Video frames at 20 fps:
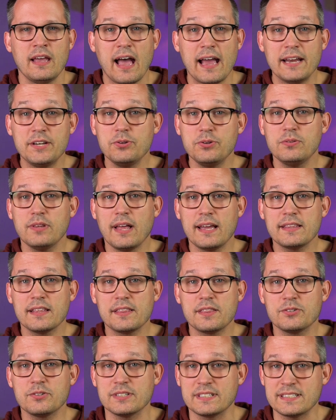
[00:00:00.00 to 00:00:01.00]
I do like
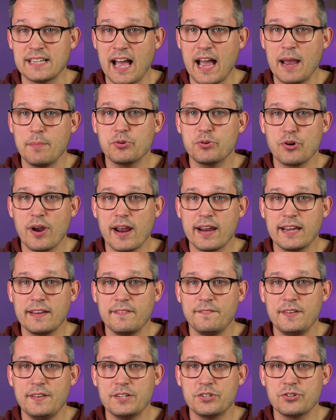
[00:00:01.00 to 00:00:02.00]
that there's a time tracking
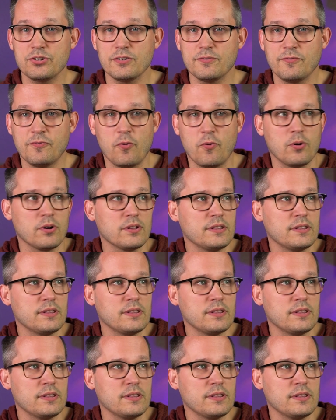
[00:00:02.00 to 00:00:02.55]
feature for